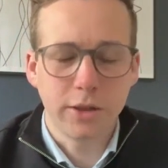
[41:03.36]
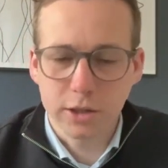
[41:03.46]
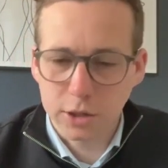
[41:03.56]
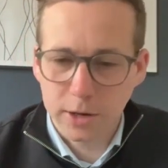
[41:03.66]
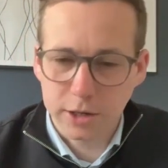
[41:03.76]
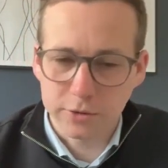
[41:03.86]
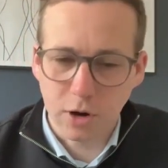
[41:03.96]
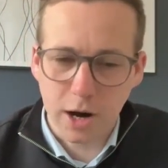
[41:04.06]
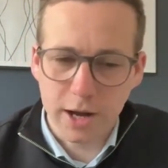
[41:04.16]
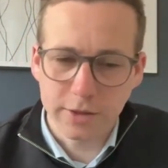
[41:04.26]
I think Joanna's
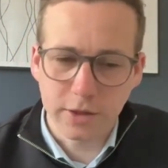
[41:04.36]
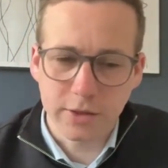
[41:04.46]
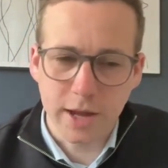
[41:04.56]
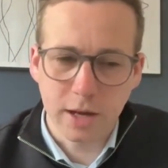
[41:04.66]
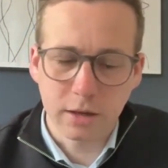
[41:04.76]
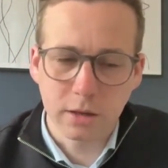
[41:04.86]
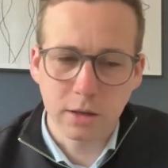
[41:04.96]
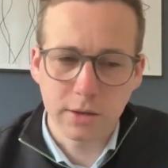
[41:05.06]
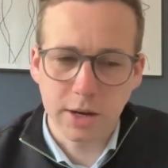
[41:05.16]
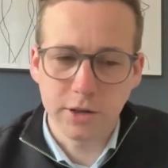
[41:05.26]
right that then
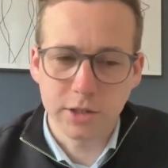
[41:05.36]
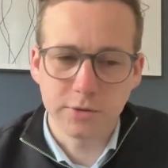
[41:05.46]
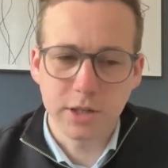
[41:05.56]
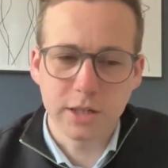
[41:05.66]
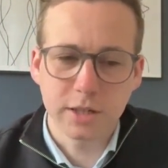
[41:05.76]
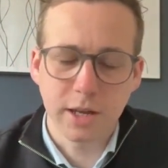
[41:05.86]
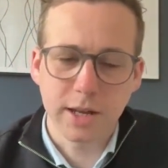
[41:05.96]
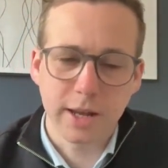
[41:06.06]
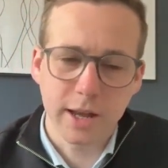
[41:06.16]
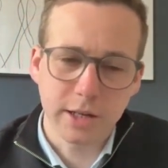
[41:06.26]
there is a risk that
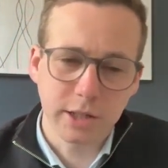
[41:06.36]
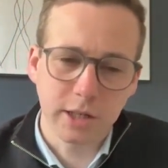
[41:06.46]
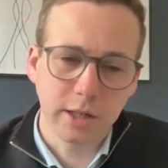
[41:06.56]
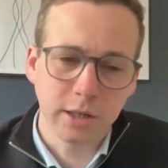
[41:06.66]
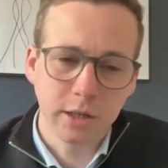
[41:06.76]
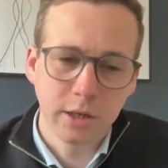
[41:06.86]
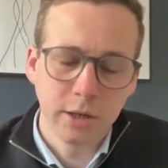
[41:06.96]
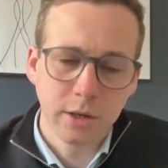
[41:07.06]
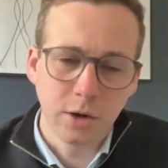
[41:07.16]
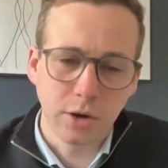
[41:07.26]
engaging
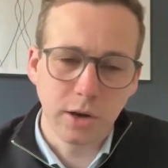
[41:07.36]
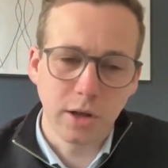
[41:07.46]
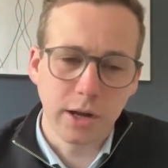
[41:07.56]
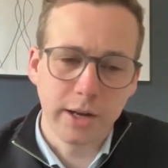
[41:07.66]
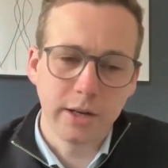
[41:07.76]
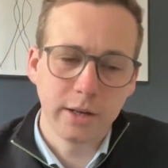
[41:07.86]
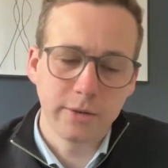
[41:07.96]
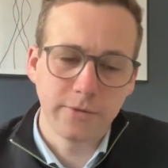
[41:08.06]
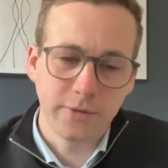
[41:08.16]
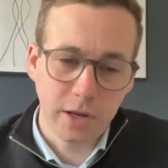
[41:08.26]
online
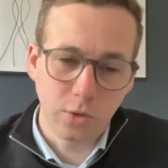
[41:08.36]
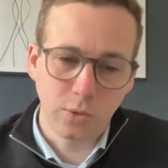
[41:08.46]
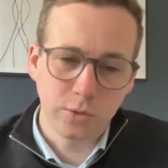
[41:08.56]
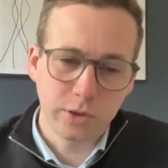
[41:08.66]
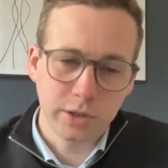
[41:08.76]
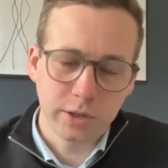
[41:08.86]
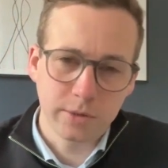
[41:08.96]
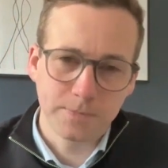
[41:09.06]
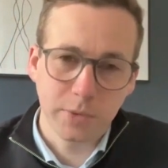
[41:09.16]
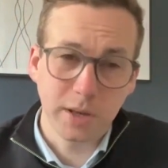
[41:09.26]
feels,
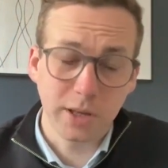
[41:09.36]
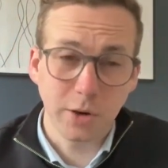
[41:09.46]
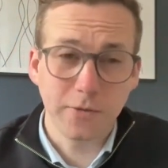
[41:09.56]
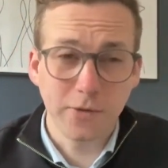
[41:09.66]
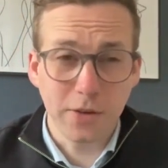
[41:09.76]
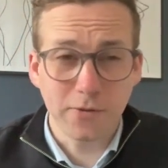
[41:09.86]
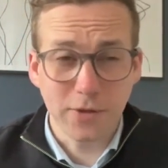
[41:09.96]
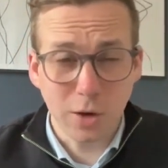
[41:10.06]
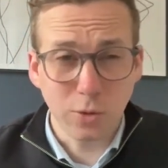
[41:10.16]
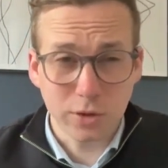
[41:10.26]
it
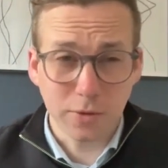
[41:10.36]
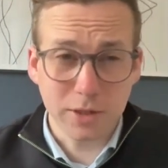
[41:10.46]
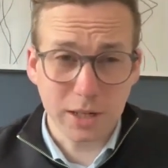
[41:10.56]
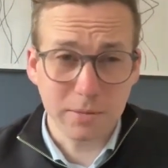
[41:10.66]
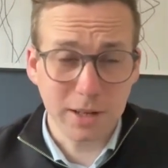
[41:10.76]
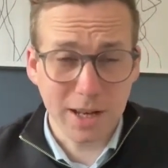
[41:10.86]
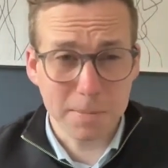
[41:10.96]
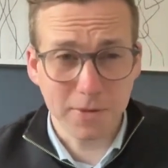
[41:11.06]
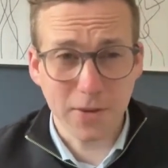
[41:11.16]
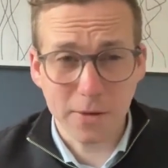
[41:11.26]
feels obviously it
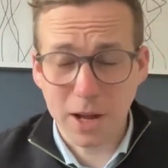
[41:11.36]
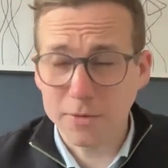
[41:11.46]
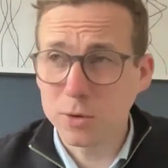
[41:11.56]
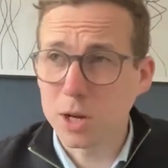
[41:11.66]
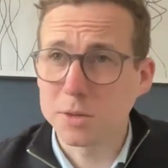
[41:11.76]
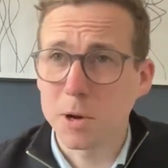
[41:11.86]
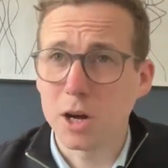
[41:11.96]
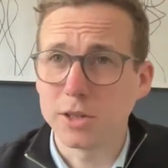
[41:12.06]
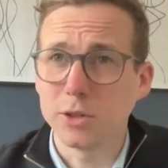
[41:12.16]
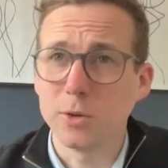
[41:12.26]
can feel less
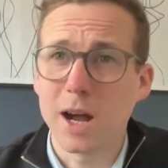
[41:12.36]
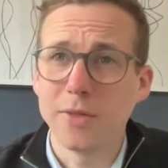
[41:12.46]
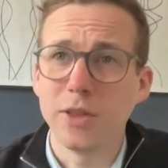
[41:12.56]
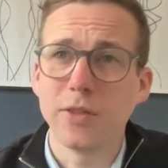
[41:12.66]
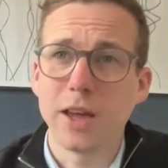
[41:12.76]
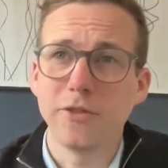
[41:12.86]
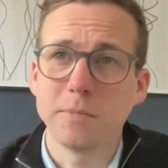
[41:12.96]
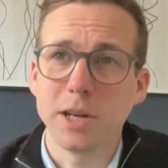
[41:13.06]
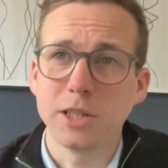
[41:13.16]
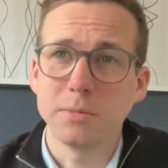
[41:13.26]
personal, and that
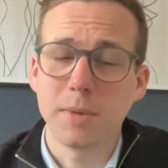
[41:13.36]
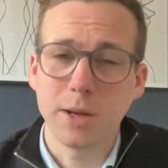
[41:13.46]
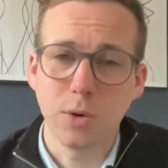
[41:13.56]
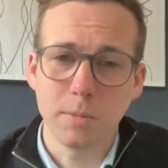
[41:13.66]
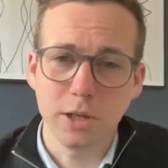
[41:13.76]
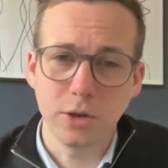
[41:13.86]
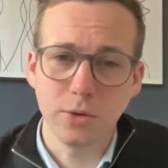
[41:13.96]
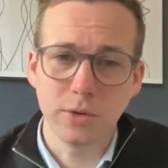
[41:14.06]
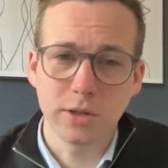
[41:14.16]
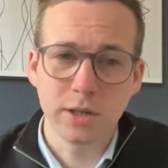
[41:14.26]
information may well be
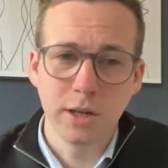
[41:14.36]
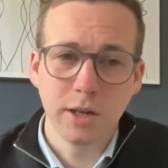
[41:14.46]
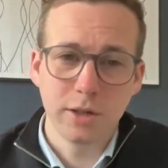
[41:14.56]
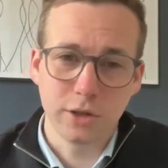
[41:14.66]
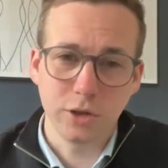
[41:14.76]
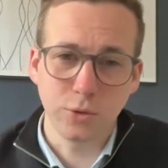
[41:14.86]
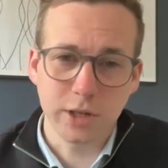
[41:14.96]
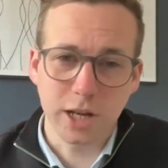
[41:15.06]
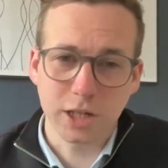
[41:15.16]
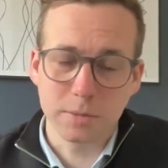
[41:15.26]
used to your
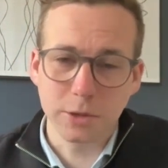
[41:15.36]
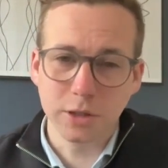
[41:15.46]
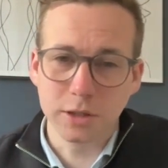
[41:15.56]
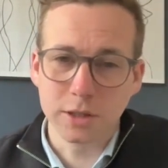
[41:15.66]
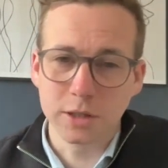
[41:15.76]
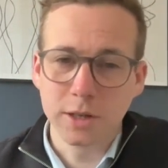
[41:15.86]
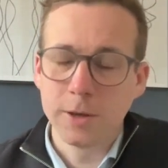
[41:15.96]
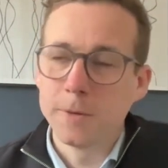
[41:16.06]
detriment.